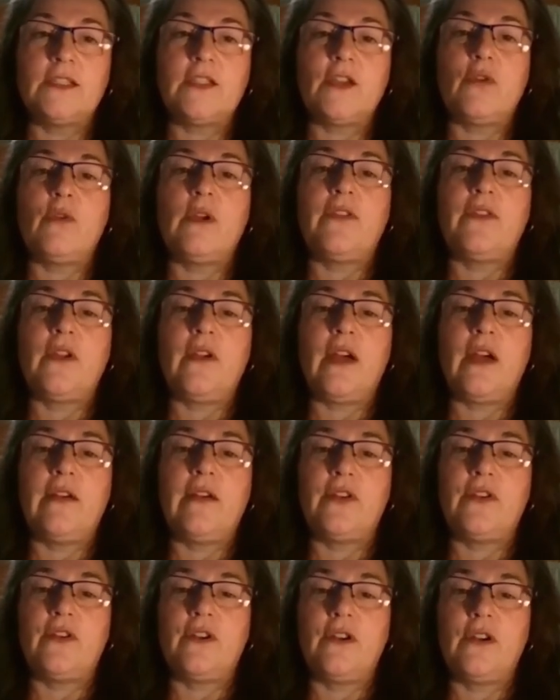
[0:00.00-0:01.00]
So if you
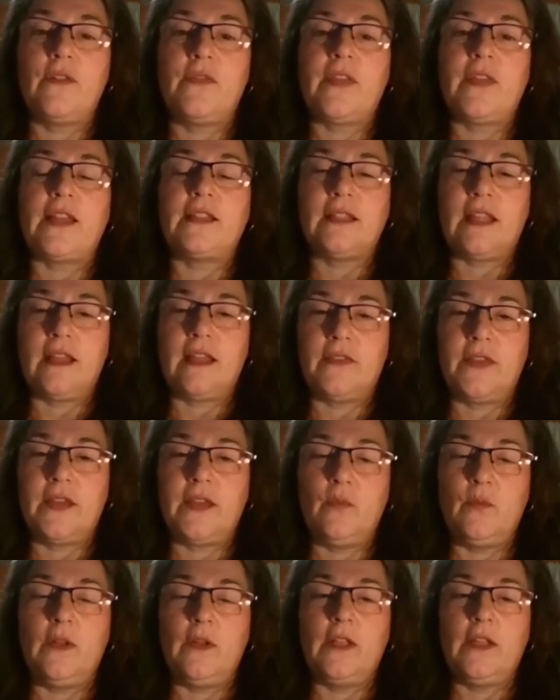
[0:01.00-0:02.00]
haven't heard, that's
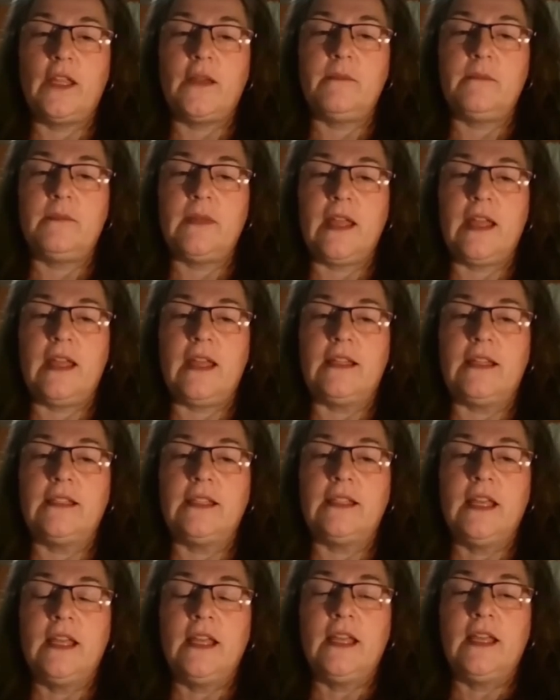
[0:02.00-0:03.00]
Anthony William,
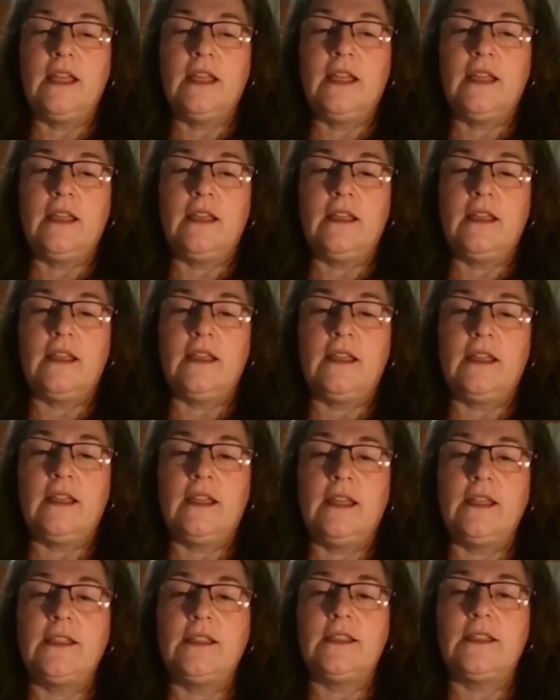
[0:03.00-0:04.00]
and
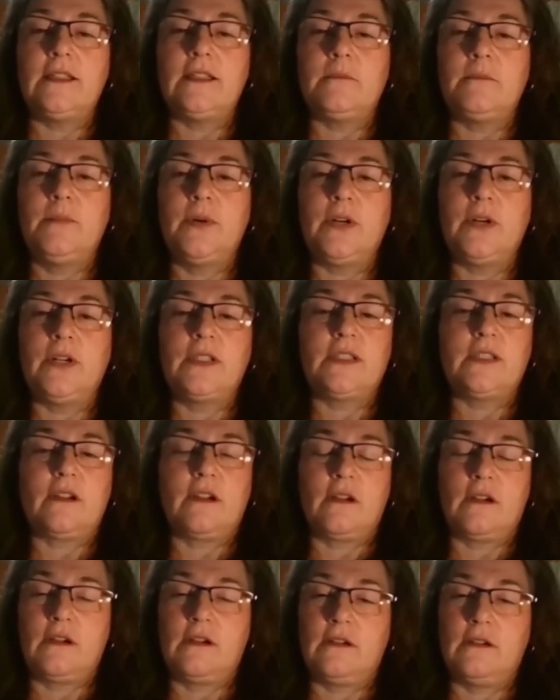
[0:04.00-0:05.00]
his books
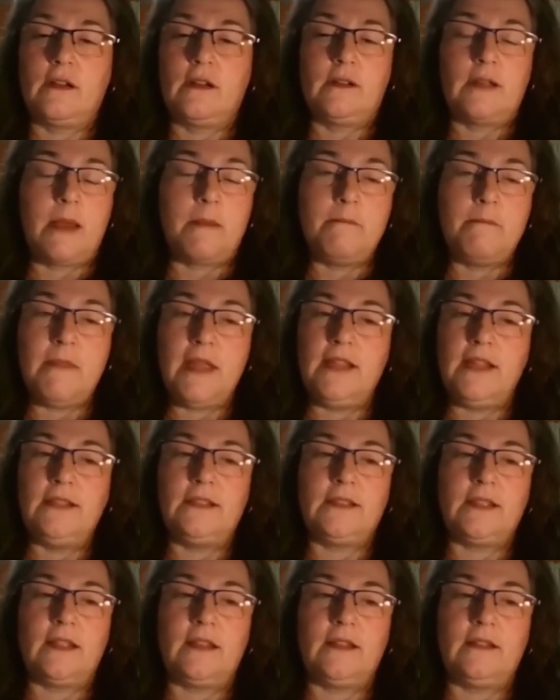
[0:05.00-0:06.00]
are
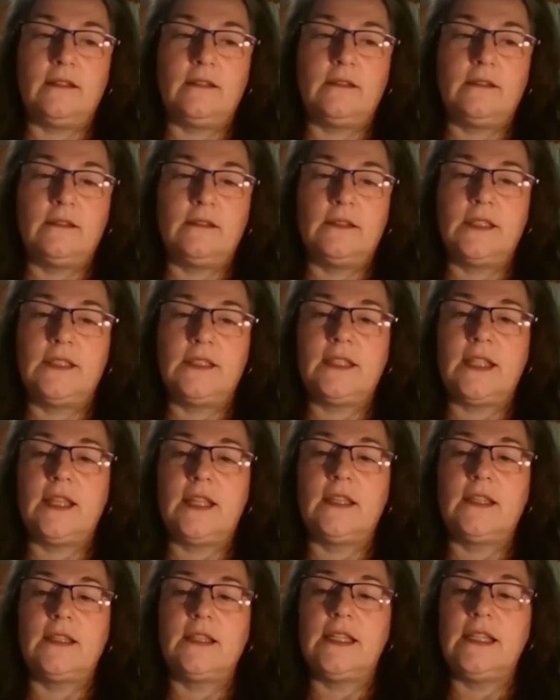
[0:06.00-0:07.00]
amazing, to
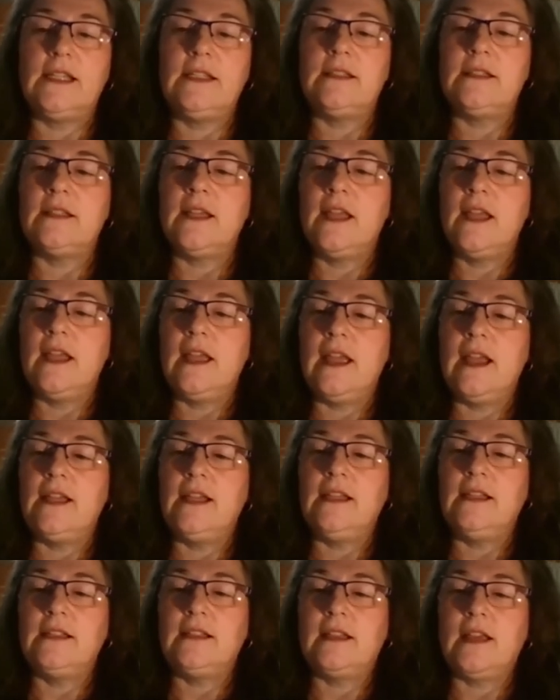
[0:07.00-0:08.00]
say the least.
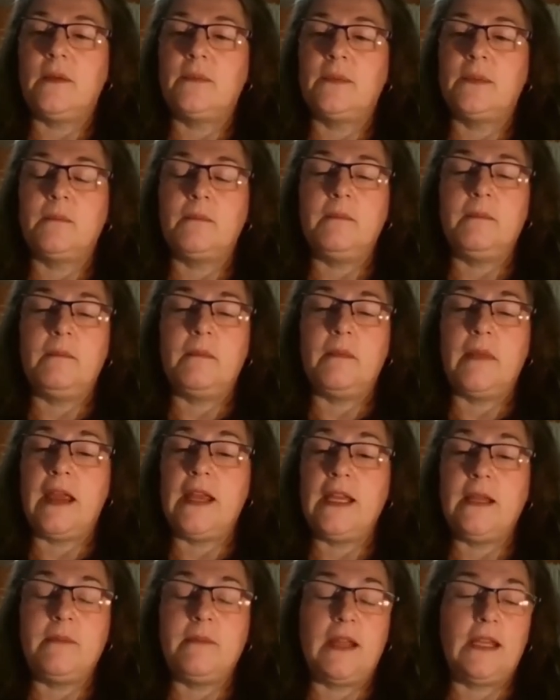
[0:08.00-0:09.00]
And he's helped
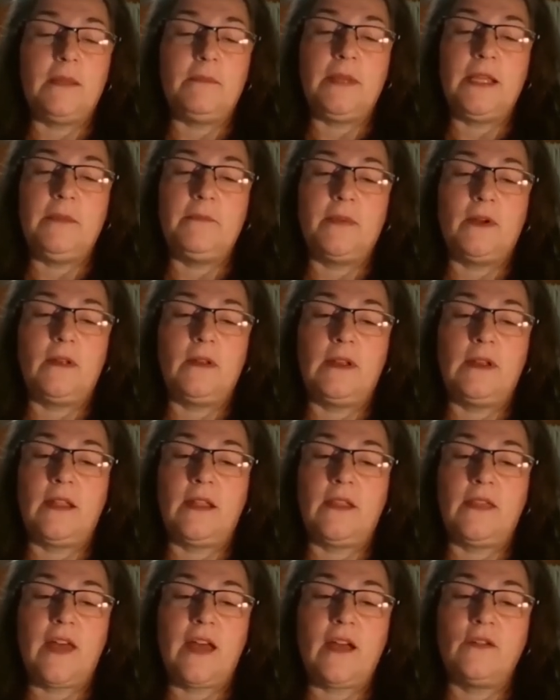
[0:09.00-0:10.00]
many, many people,
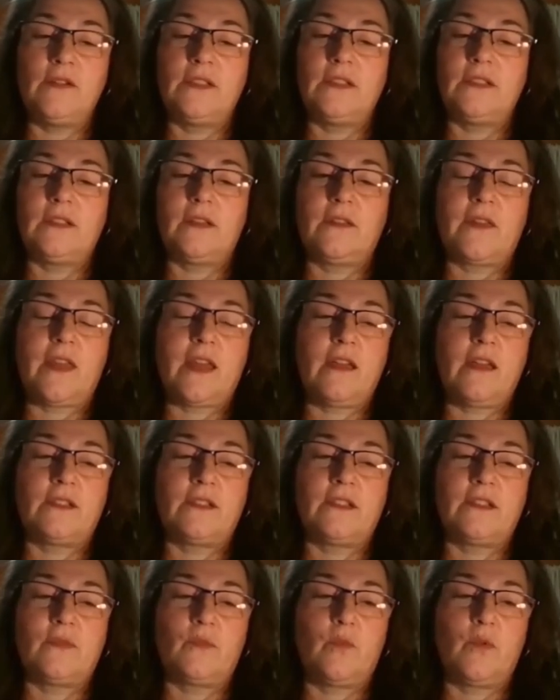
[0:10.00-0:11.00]
like thousands and
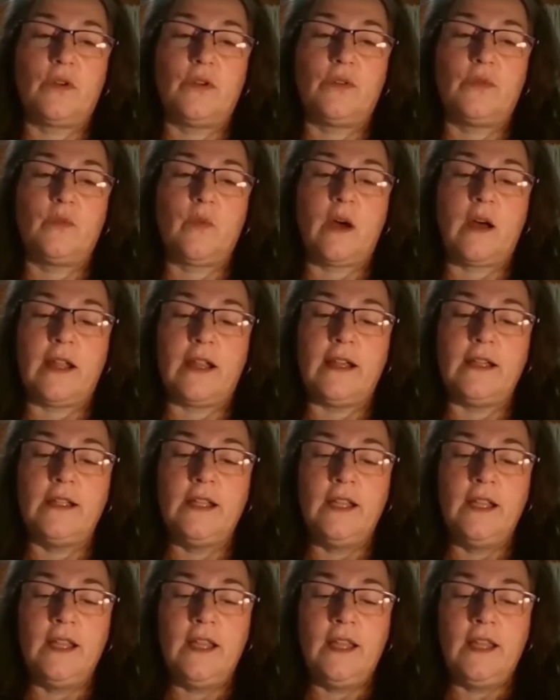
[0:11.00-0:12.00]
thousands worldwide.
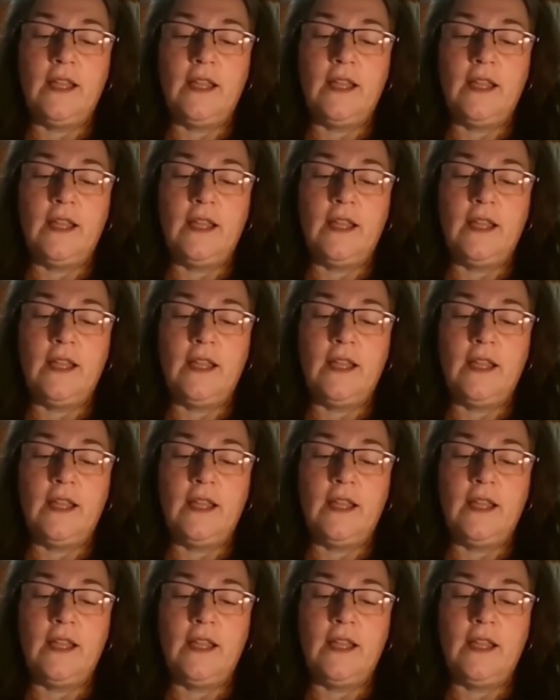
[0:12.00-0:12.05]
